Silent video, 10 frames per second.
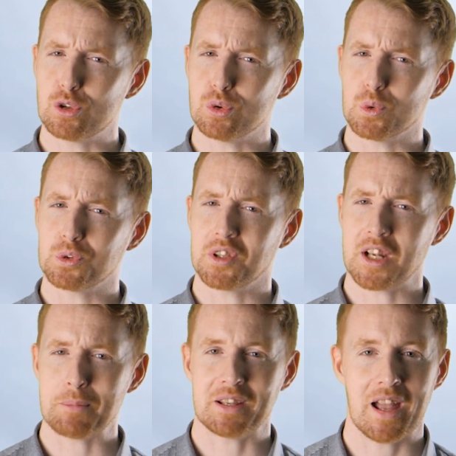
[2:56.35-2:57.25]
cool
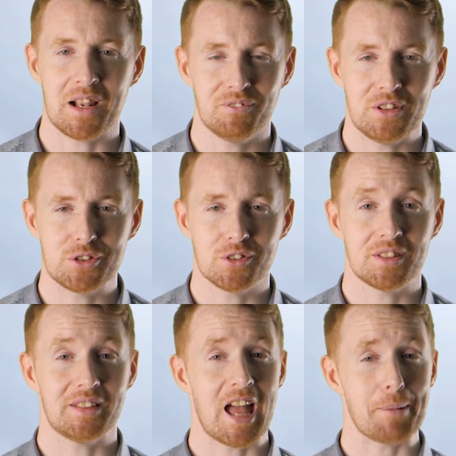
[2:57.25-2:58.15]
dynamic island feature
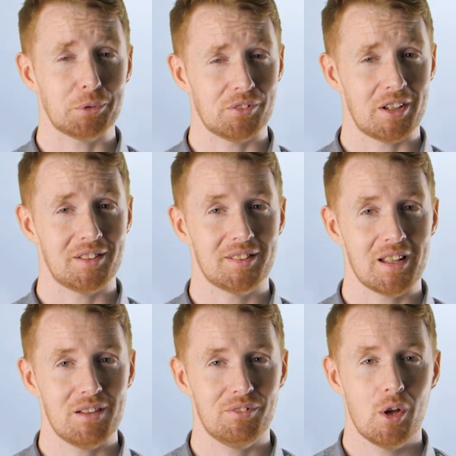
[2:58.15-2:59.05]
that the Apple devices
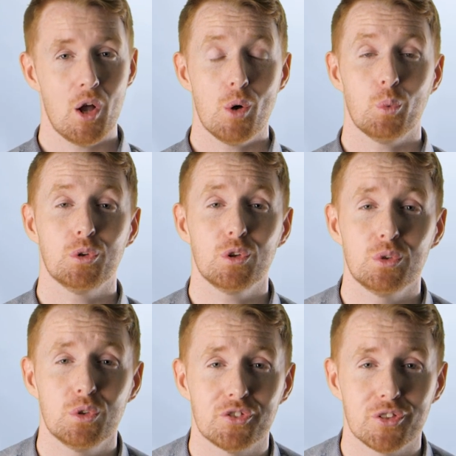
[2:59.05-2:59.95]
have? Well, look
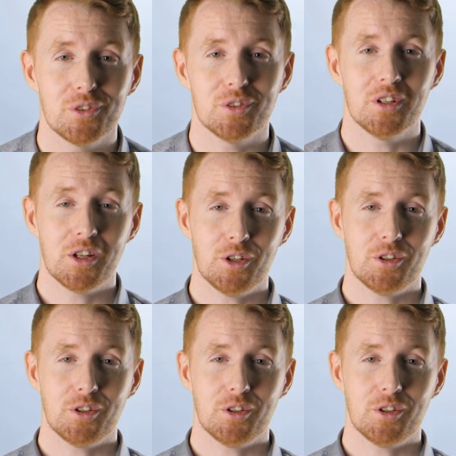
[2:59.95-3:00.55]
no further.